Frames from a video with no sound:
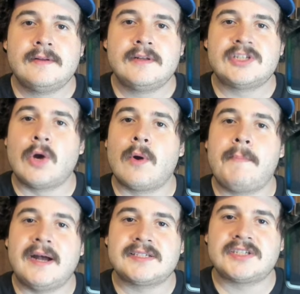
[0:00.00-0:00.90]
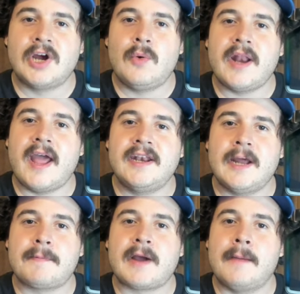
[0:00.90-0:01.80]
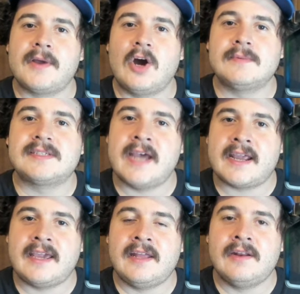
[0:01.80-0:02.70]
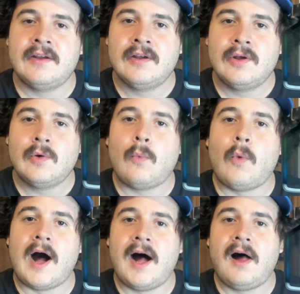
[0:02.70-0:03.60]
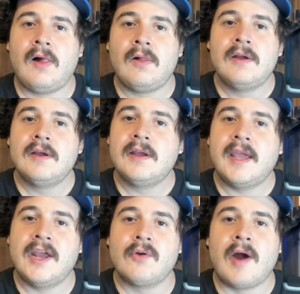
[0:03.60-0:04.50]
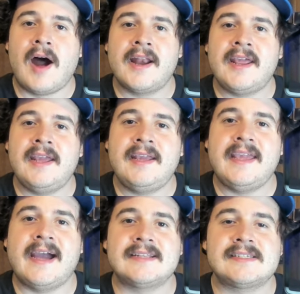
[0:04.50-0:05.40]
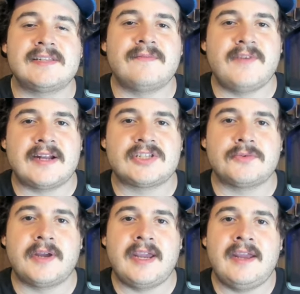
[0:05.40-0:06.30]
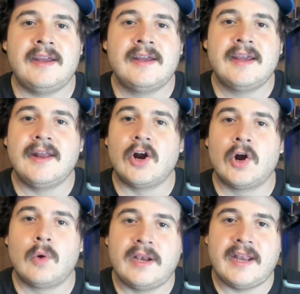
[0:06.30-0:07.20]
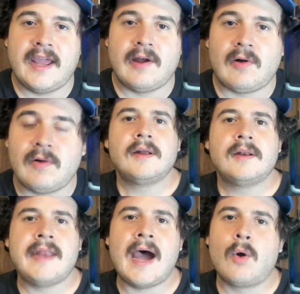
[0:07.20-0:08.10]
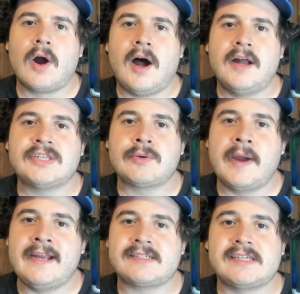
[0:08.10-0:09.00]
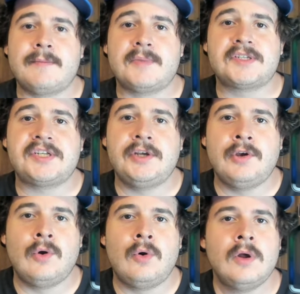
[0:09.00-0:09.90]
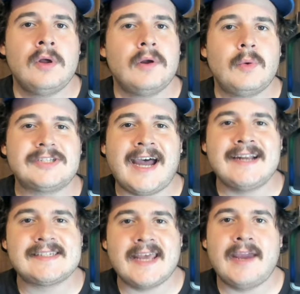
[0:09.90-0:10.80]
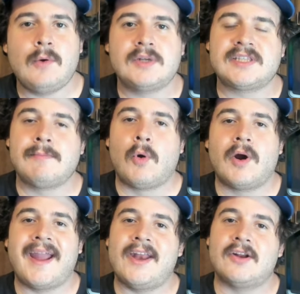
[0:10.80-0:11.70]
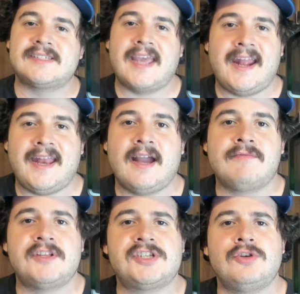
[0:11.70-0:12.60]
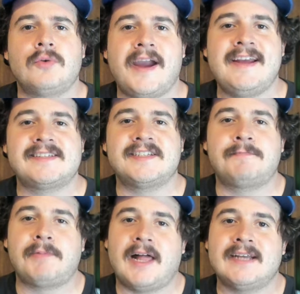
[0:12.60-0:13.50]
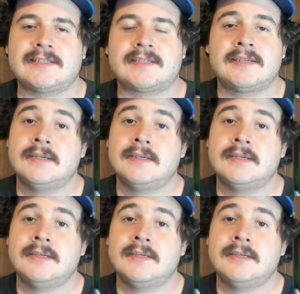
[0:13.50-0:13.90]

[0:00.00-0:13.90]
So Robusto would end up coming home second while Hingarani gets the victory in Irwindale. Now we're on to race number two, which I'd say was the more entertaining of the two races, plus